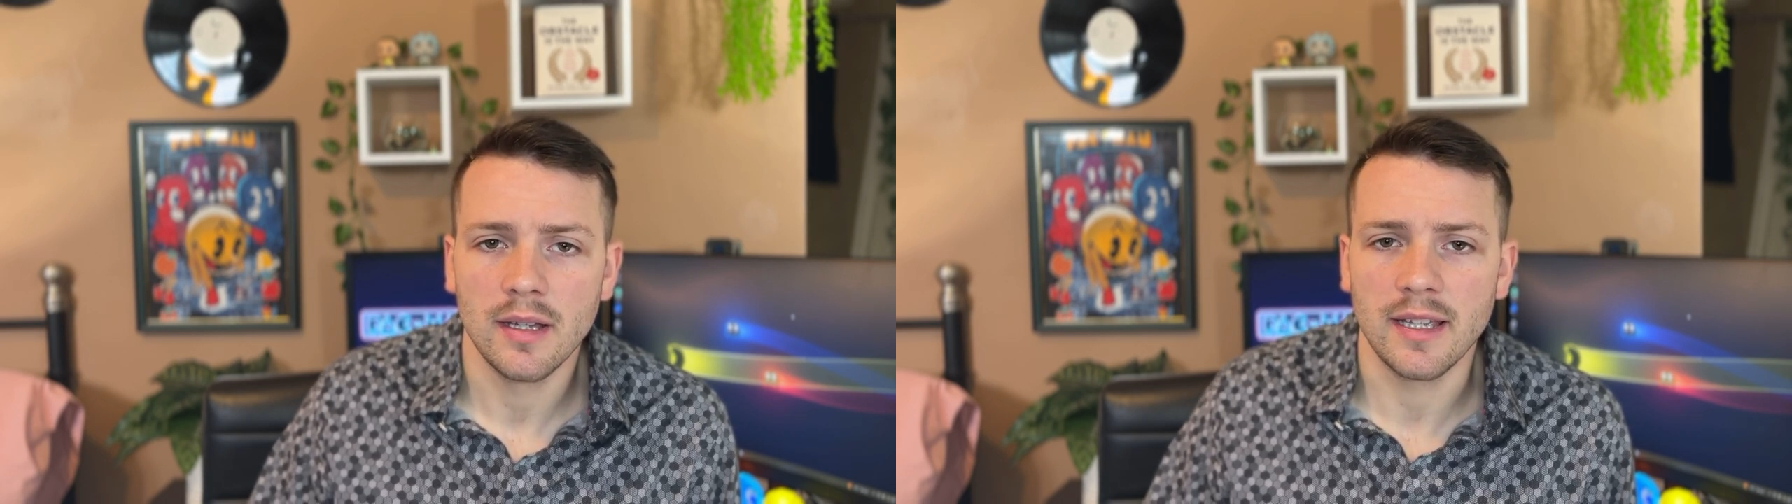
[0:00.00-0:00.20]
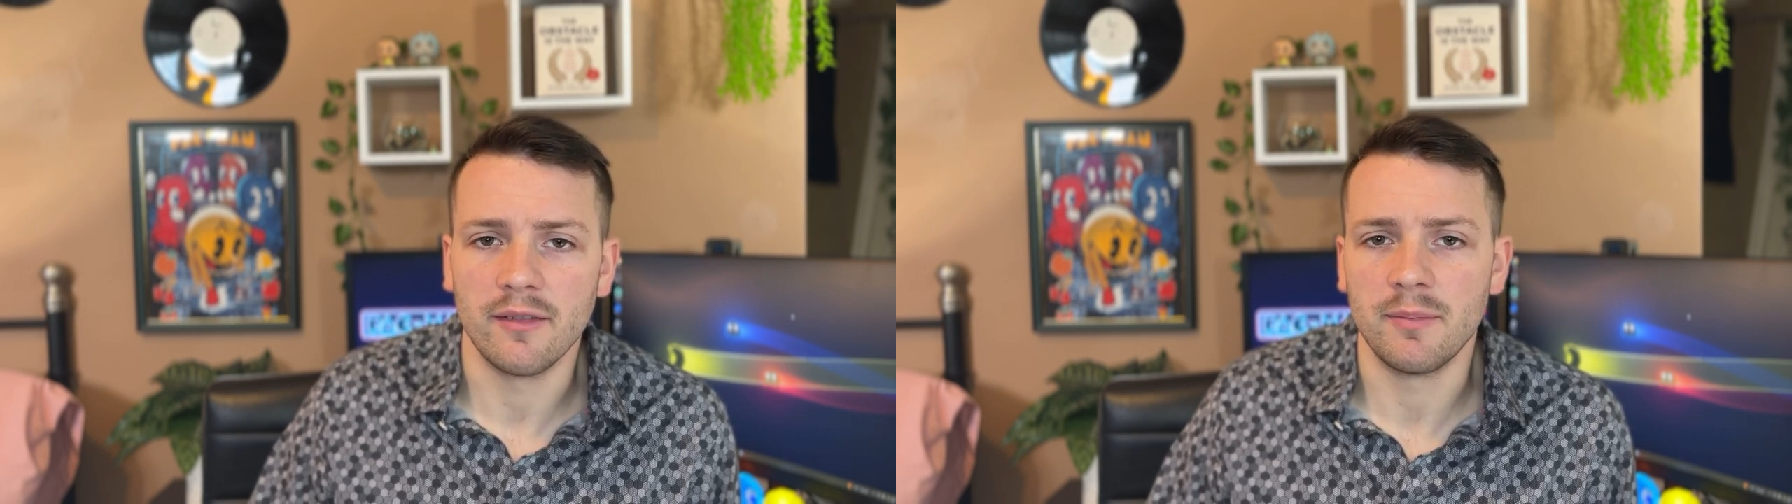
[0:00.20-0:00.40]

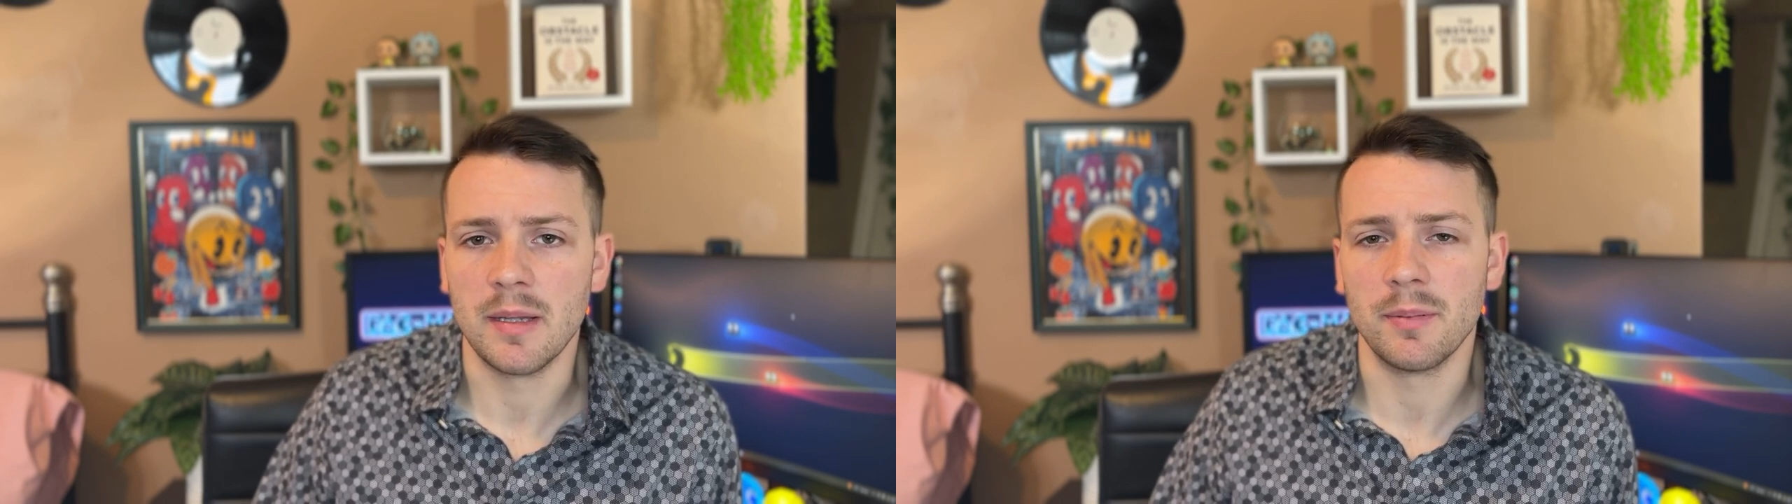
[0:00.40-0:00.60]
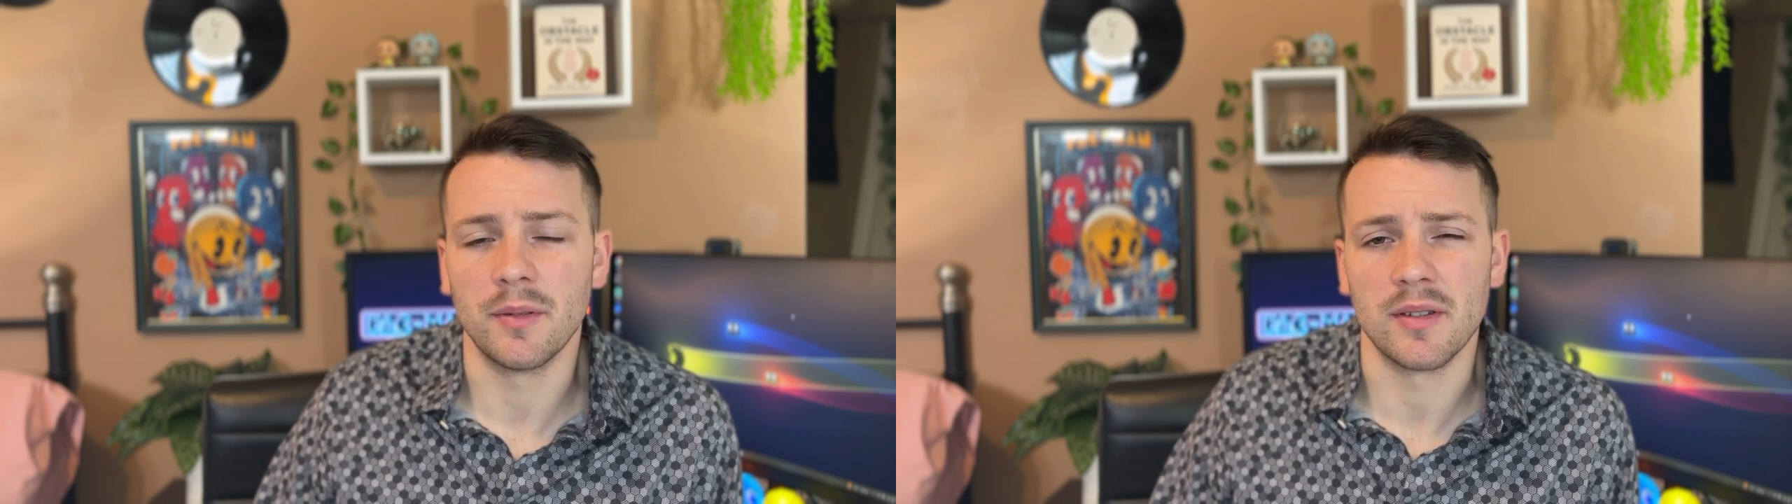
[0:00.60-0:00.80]
give
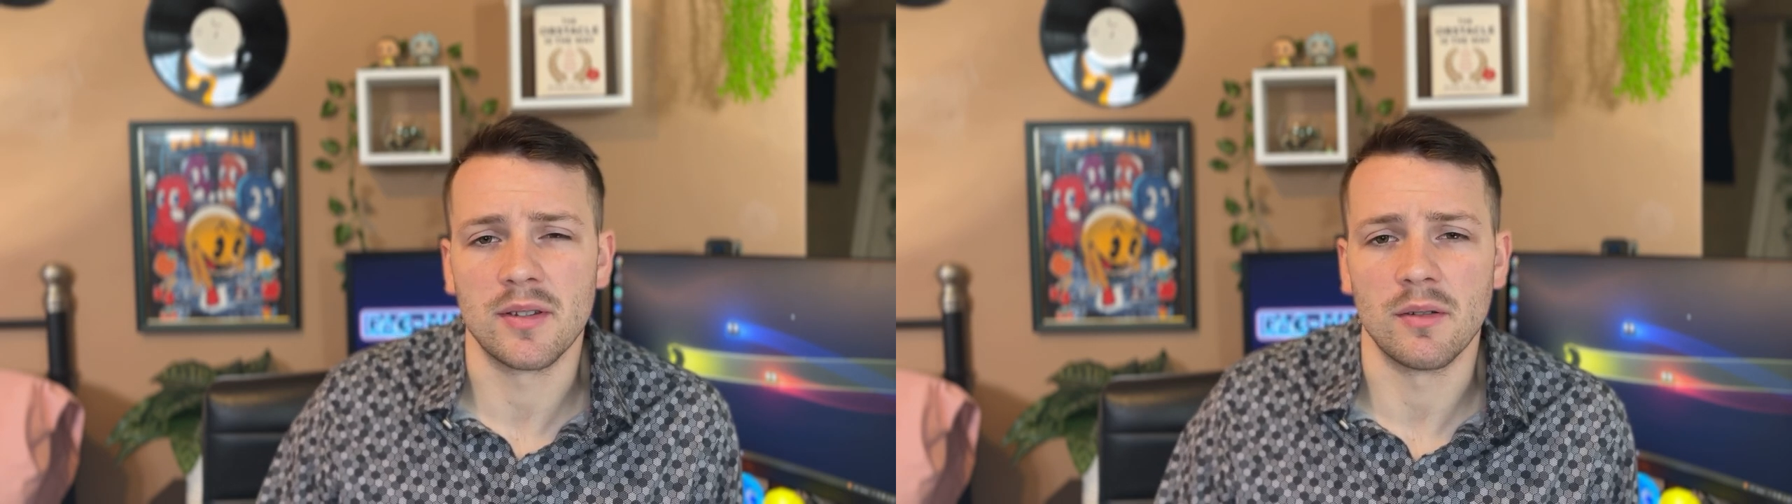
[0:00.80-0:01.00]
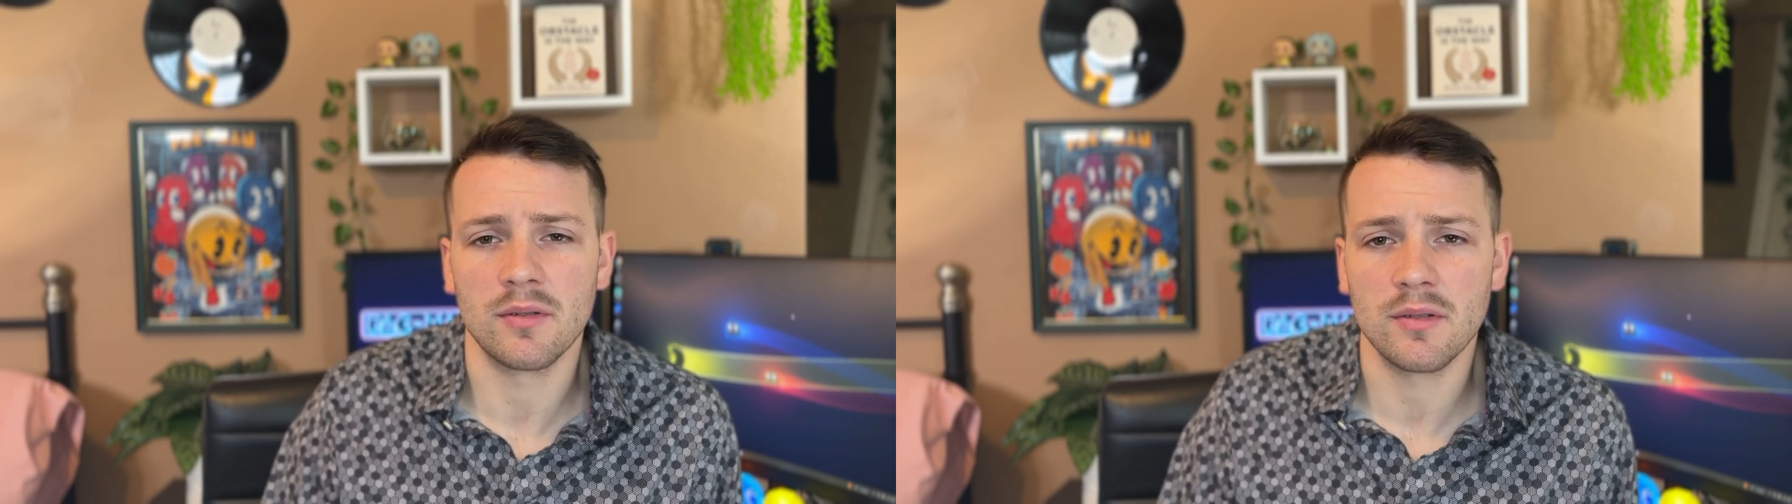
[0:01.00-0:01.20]
people the
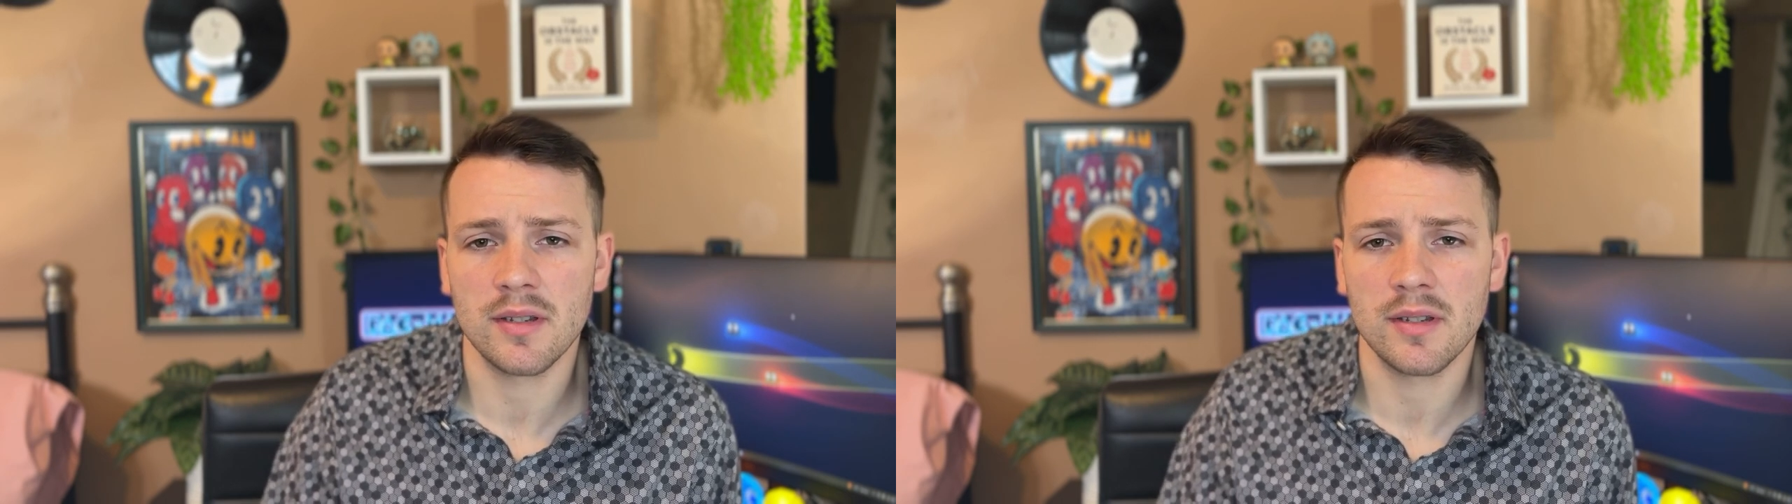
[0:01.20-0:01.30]
social